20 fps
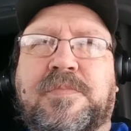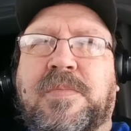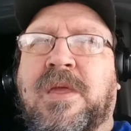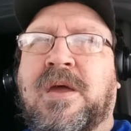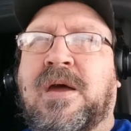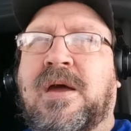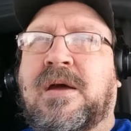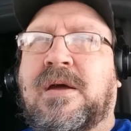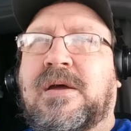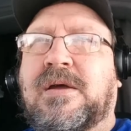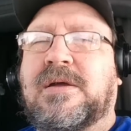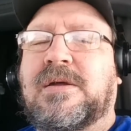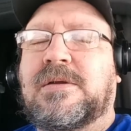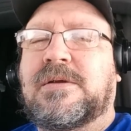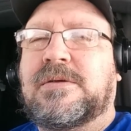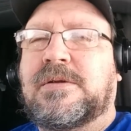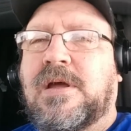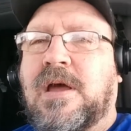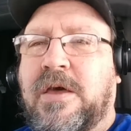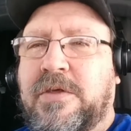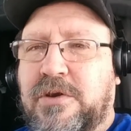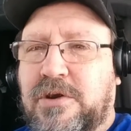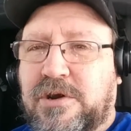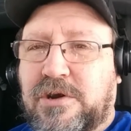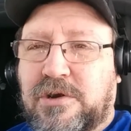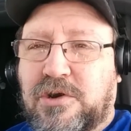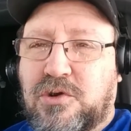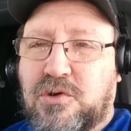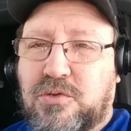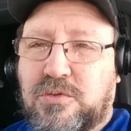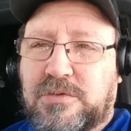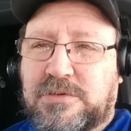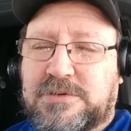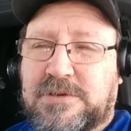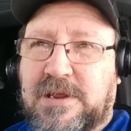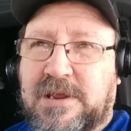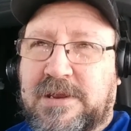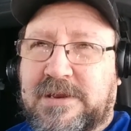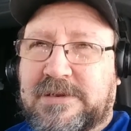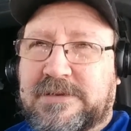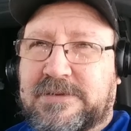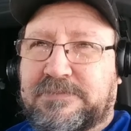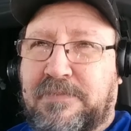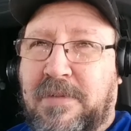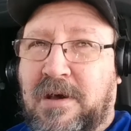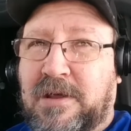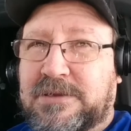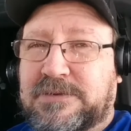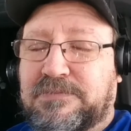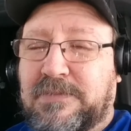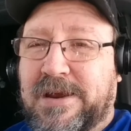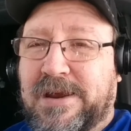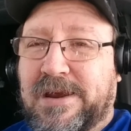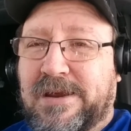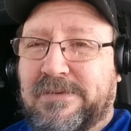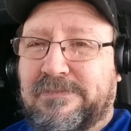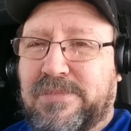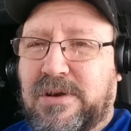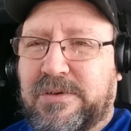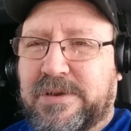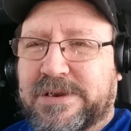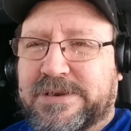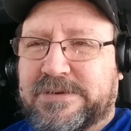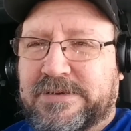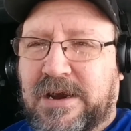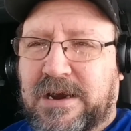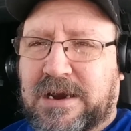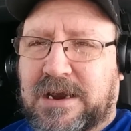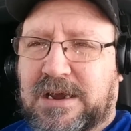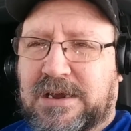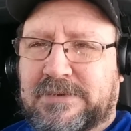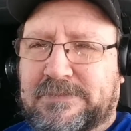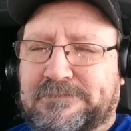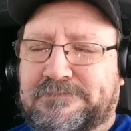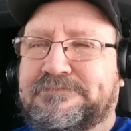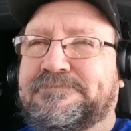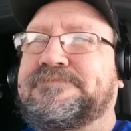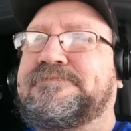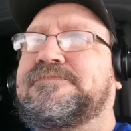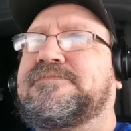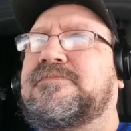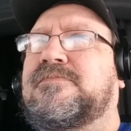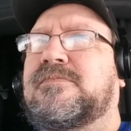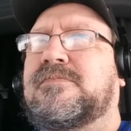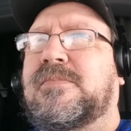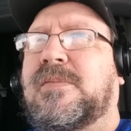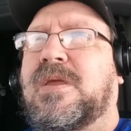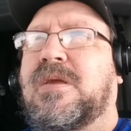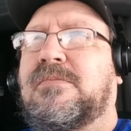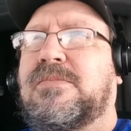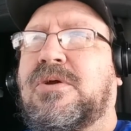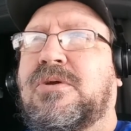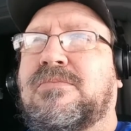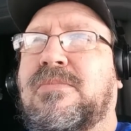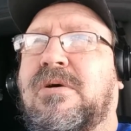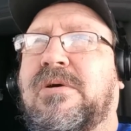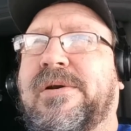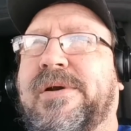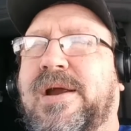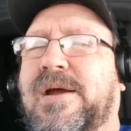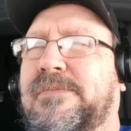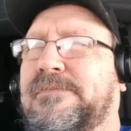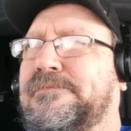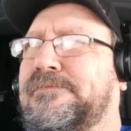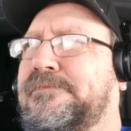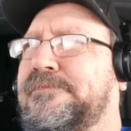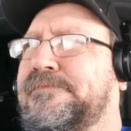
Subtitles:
The other news is Boss Man blew his truck up. Blew the motor up.